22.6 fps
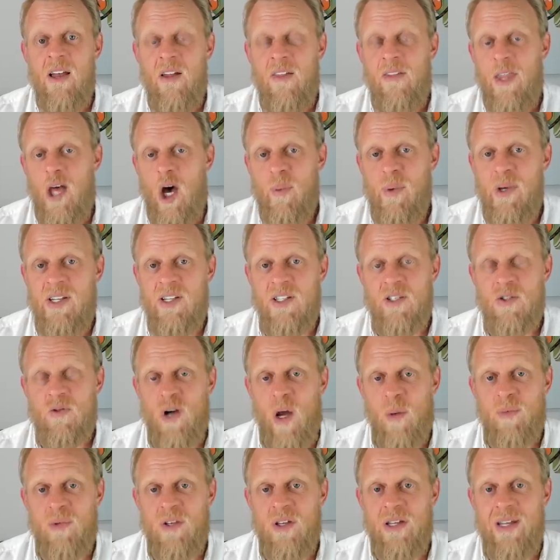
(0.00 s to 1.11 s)
they'll be
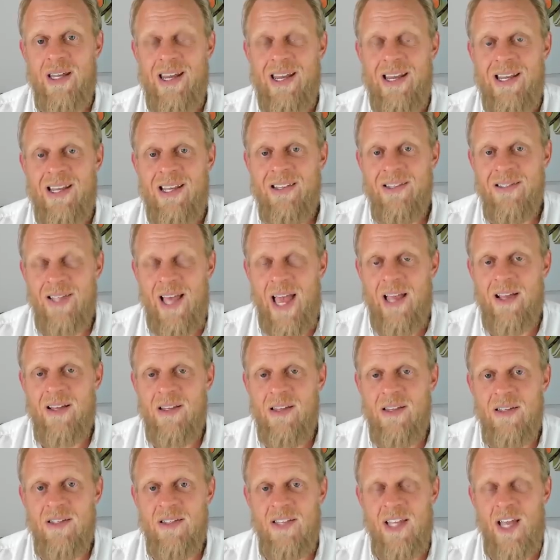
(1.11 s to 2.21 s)
disrupted in exactly
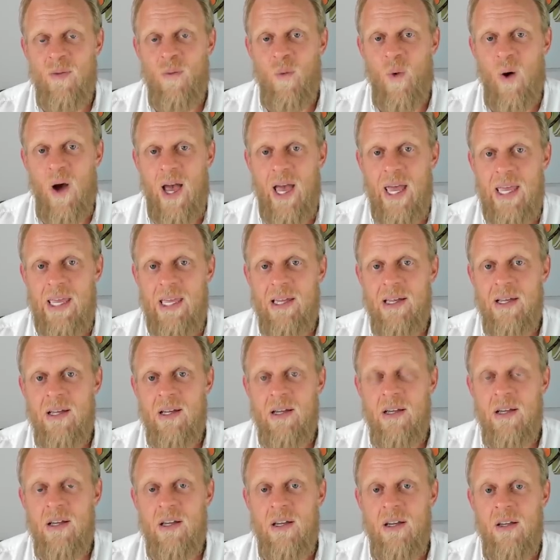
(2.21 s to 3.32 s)
the same way
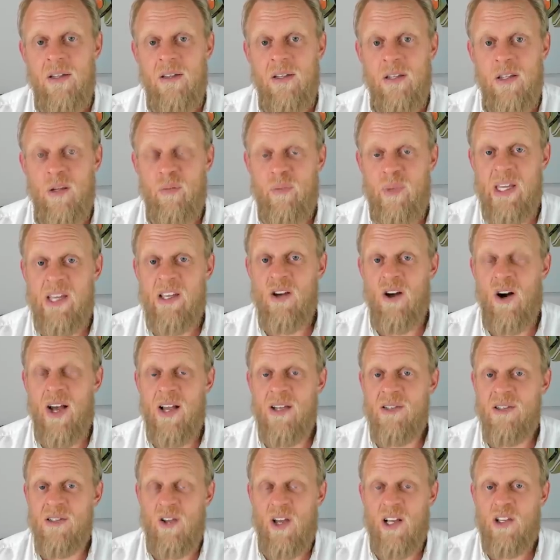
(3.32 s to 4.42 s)
that the big
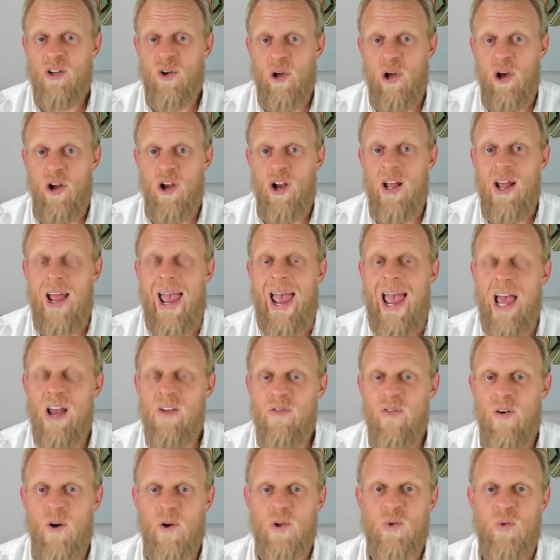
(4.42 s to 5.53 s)
guys like Toyota and
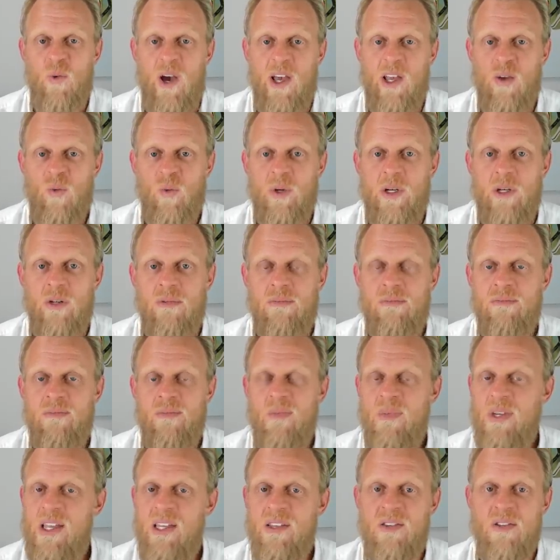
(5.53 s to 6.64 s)
Volkswagen will.
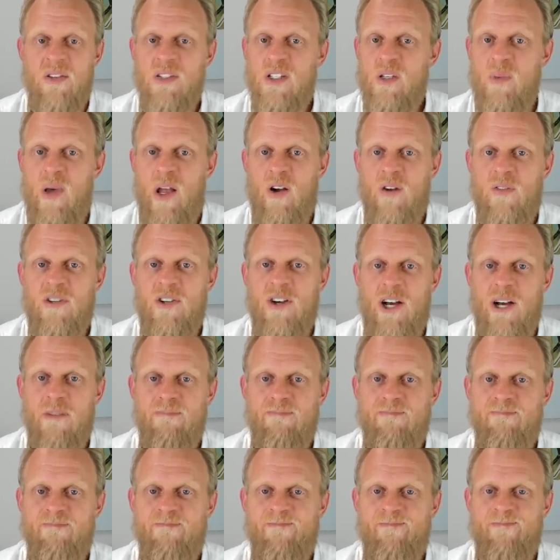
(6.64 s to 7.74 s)
It's just a matter of time.
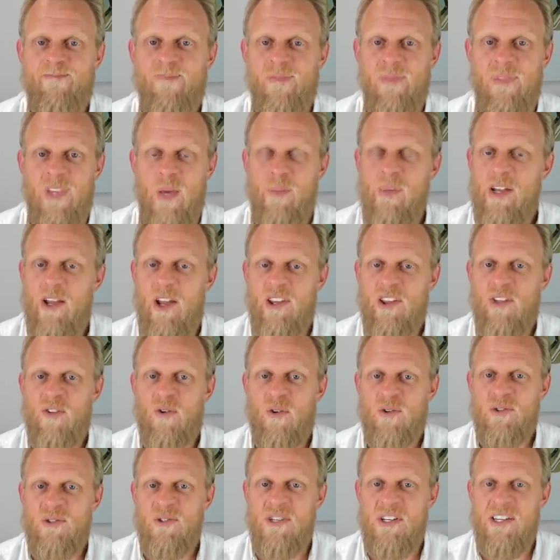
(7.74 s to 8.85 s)
Let me know your
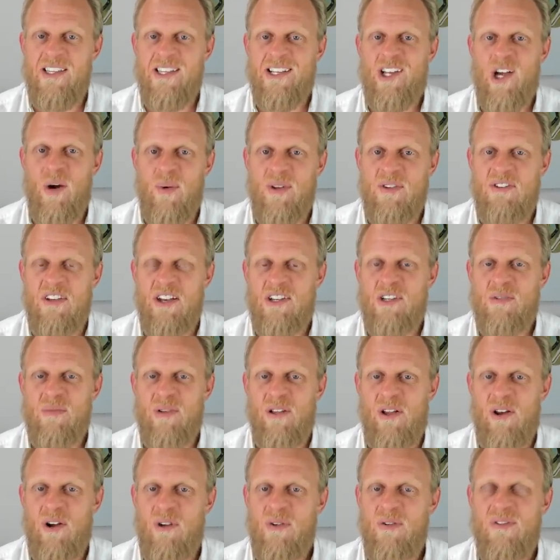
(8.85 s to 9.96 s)
thoughts in the comment section
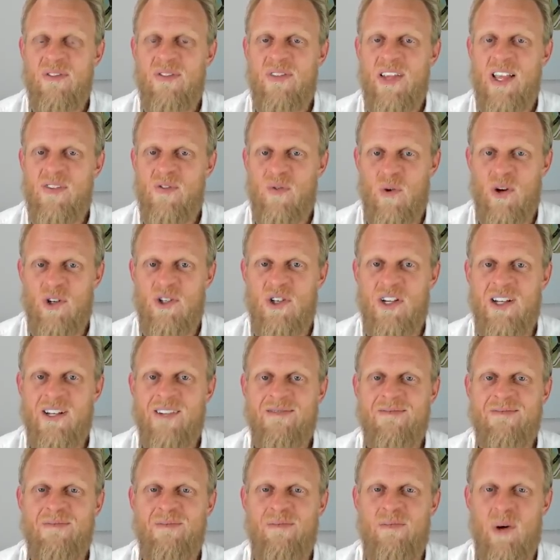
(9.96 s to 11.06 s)
below. Thanks for watching.
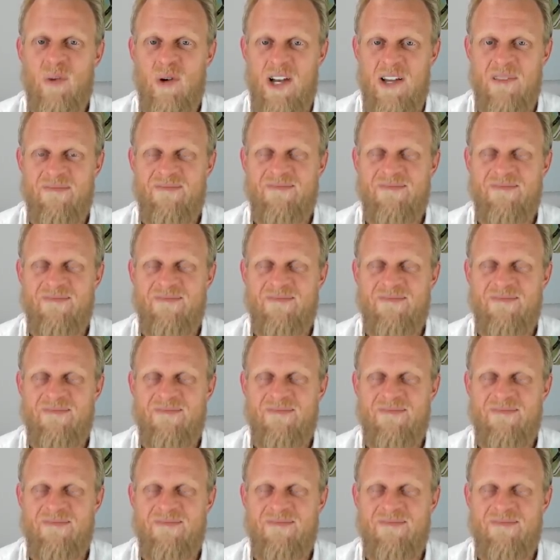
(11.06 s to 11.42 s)
Bye-bye.